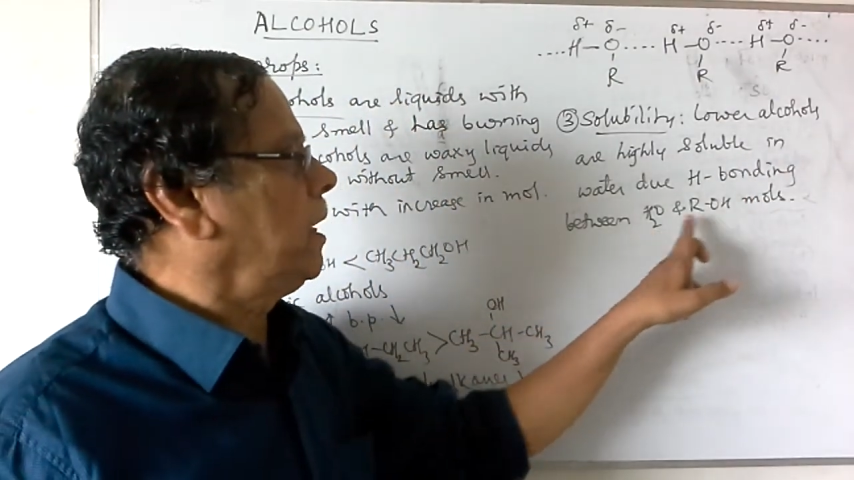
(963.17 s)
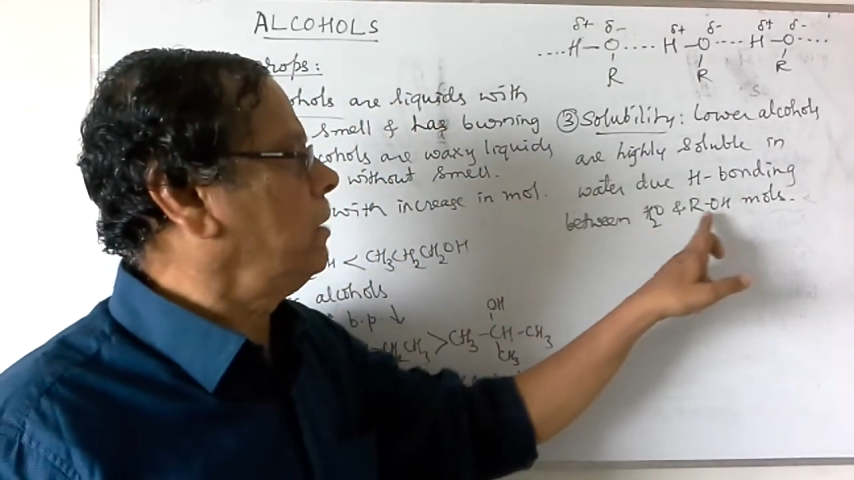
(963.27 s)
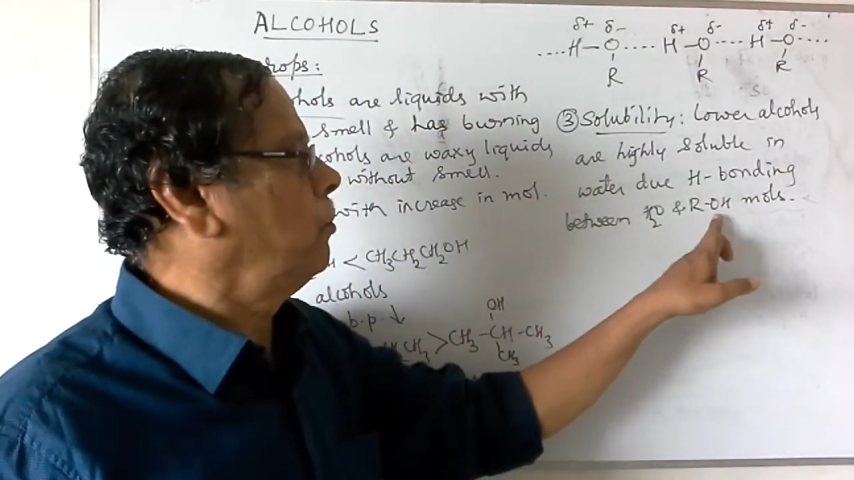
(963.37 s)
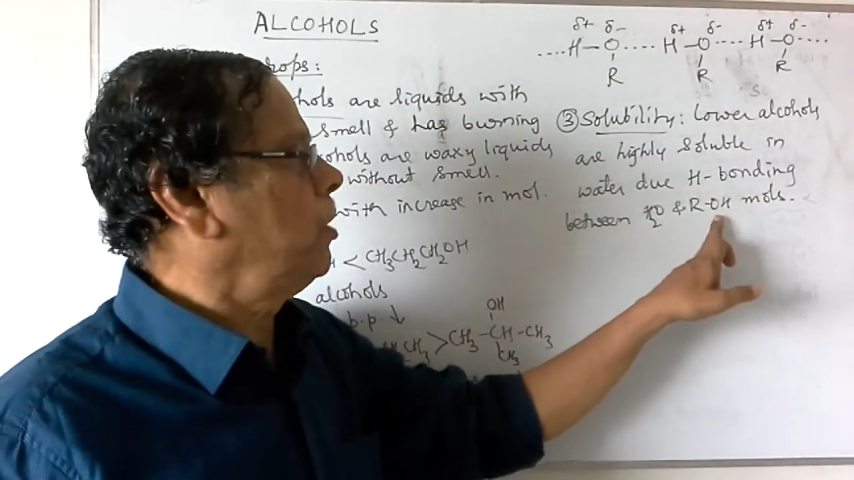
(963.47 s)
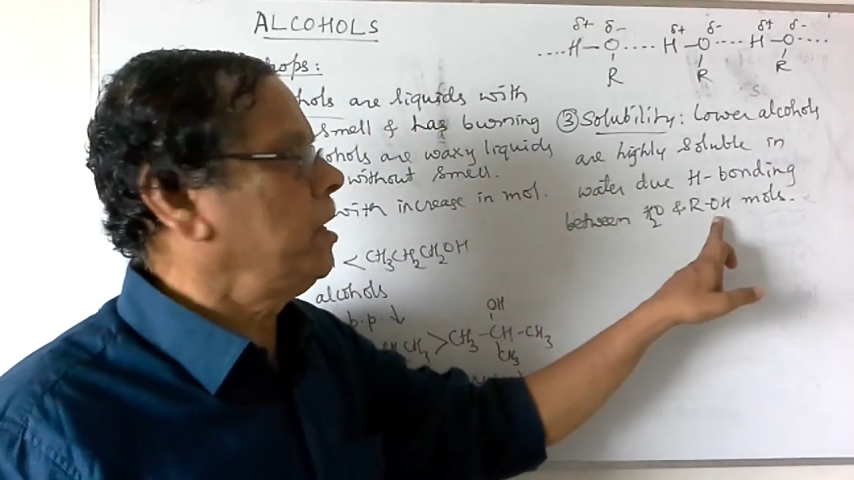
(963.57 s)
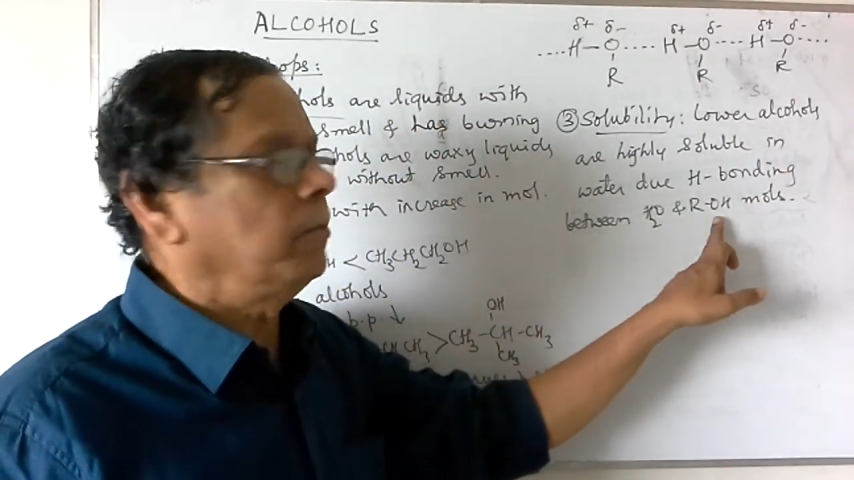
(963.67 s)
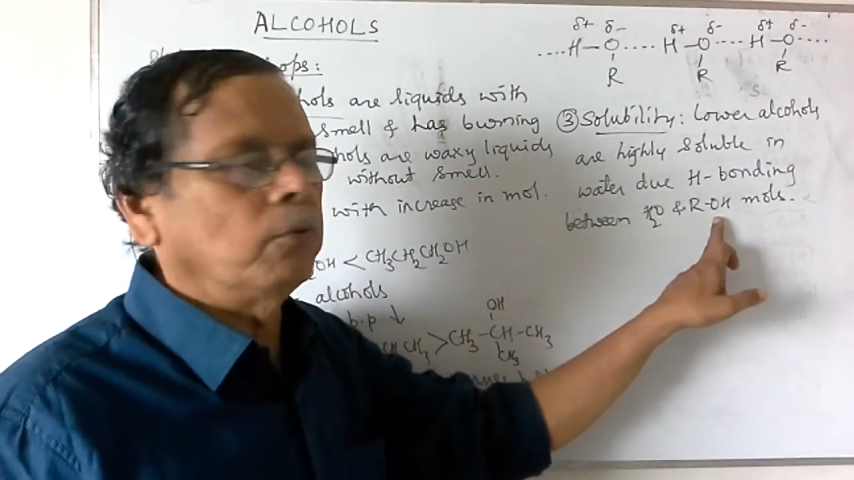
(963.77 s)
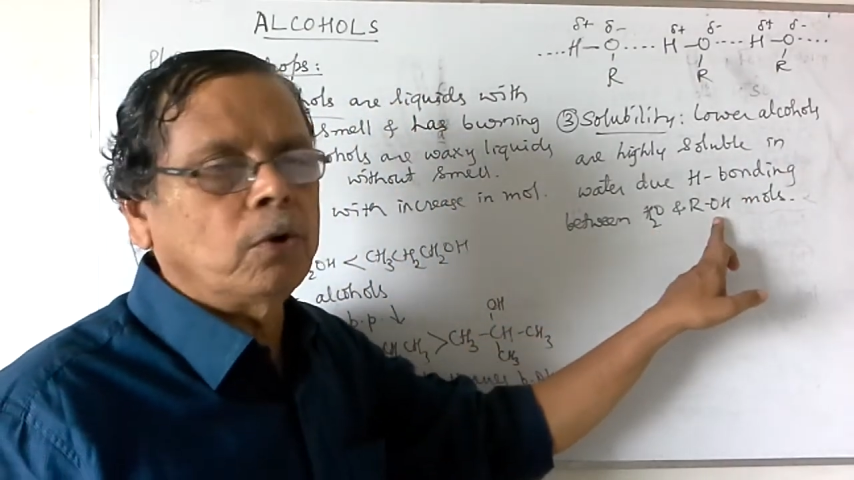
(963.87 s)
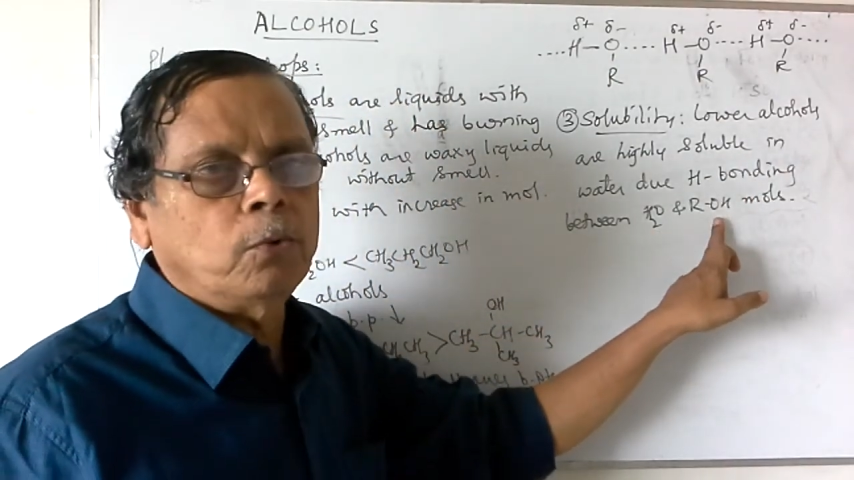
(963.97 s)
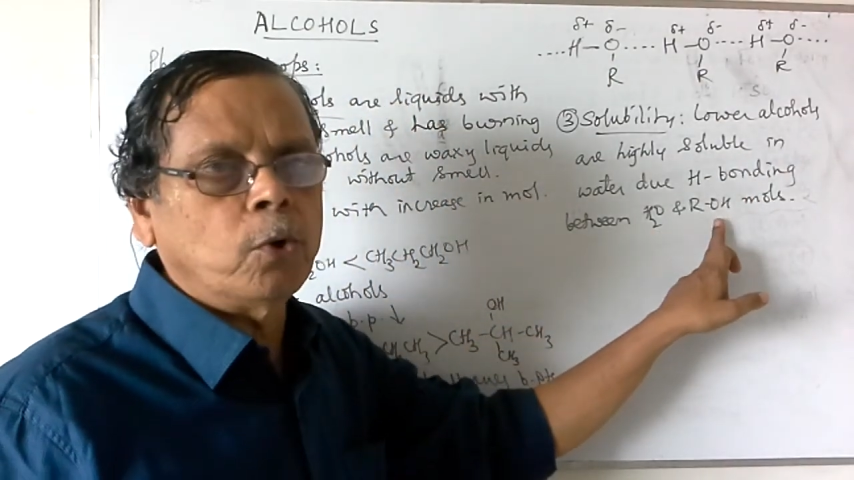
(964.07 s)
and
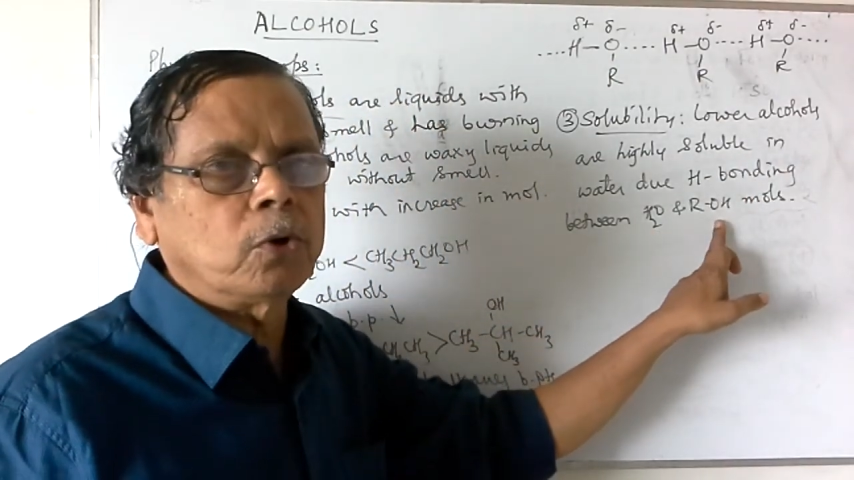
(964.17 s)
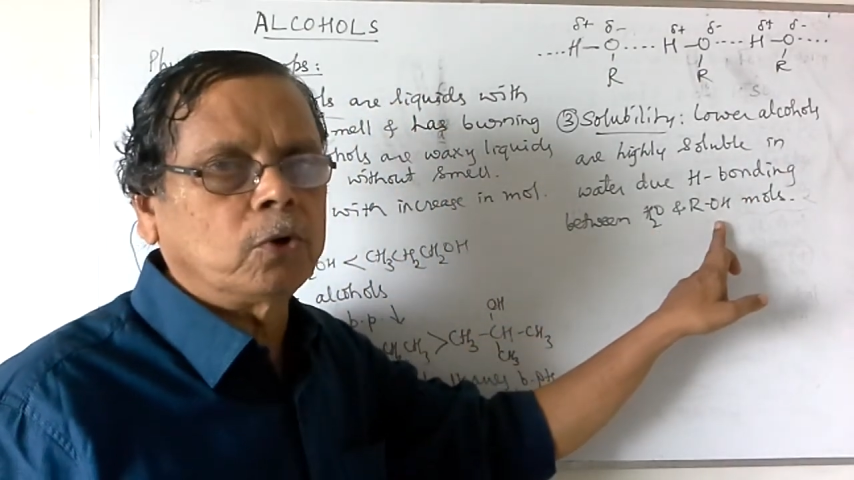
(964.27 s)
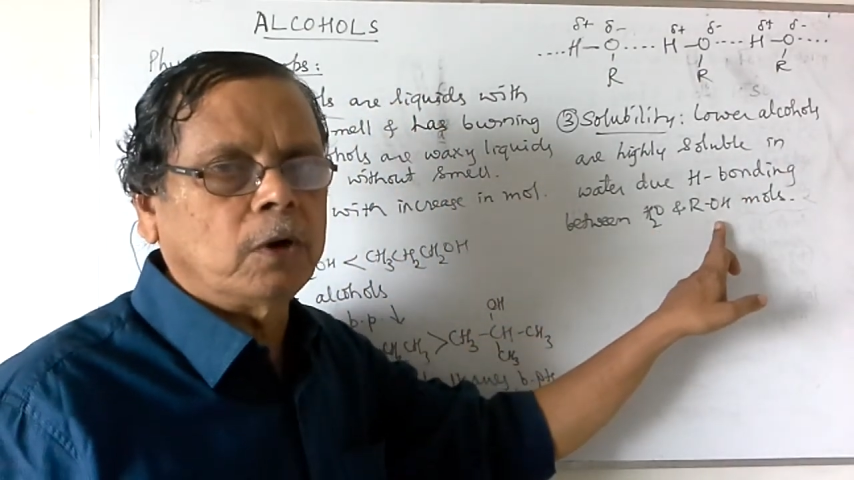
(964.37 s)
O